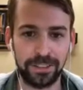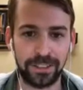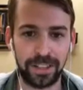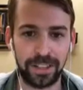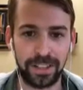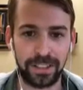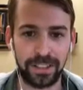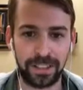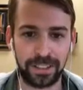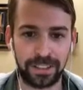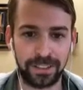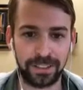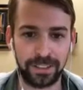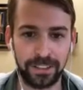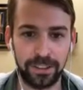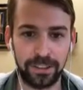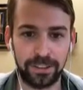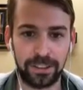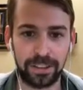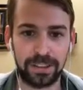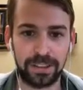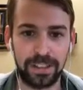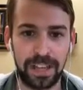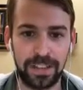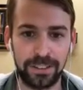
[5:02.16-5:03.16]
on the
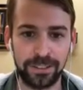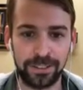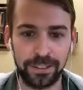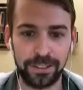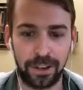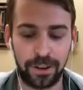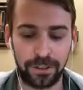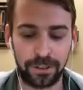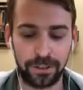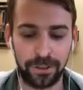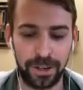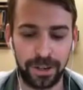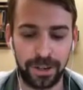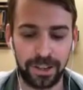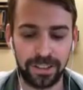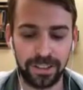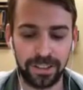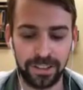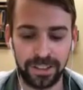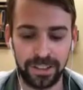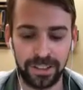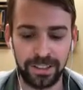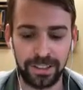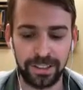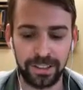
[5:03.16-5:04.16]
cloud software,
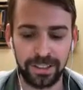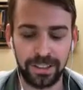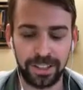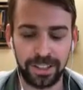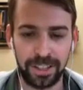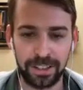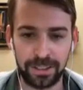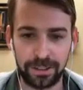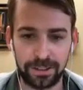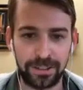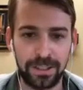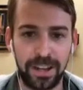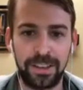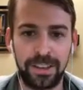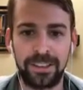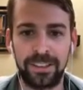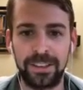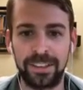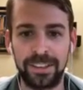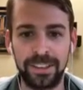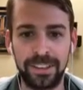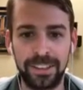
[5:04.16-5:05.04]
and there was nothing.